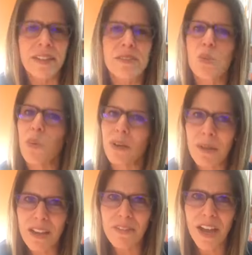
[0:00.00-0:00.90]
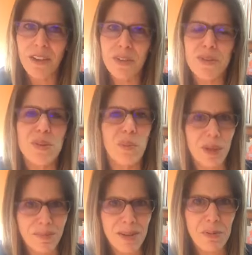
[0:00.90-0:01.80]
it's one of my values and one
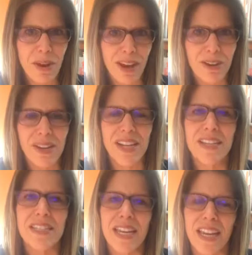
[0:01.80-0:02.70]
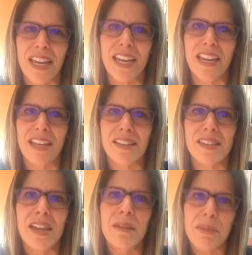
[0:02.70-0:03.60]
of my priorities
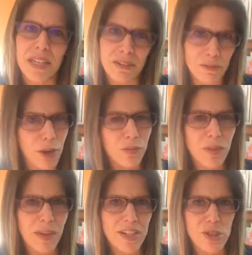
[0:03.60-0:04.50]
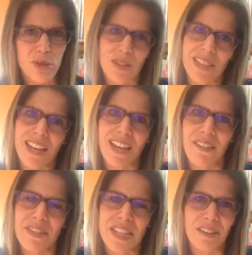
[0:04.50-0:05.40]
is being involved in my children's
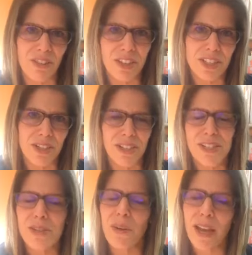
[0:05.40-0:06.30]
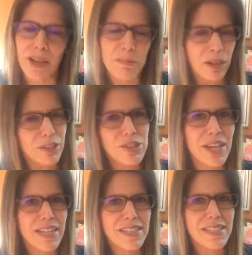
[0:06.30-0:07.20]
lives and volunteering. So I
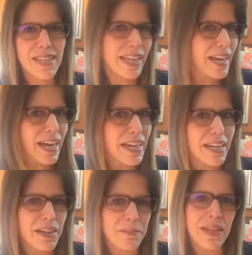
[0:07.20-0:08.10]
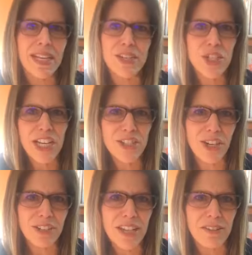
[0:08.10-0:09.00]
apologize that I am changing
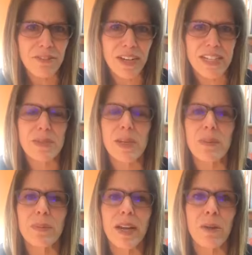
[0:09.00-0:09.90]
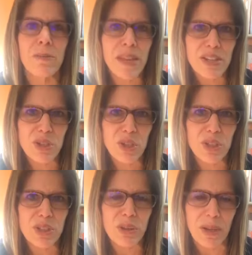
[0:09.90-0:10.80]
our time for next week, but I'll make
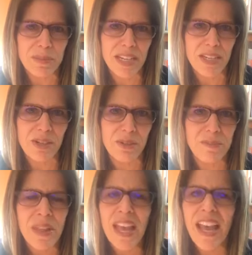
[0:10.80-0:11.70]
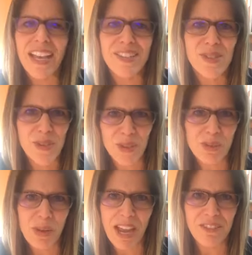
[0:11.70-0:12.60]
sure to update you as soon as
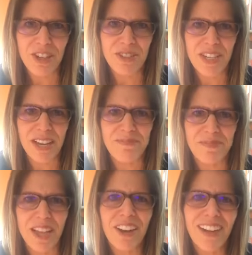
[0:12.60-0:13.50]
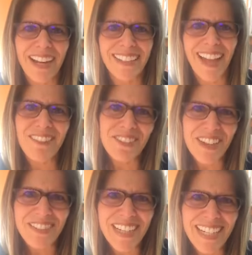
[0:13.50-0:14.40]
we have our new time. All right, have a
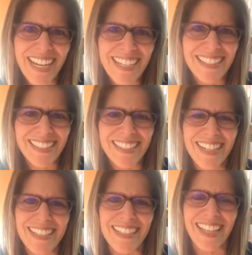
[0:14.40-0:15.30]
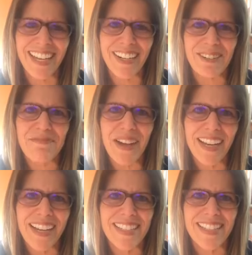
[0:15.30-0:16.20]
great weekend. Talk to you later. Bye, guys.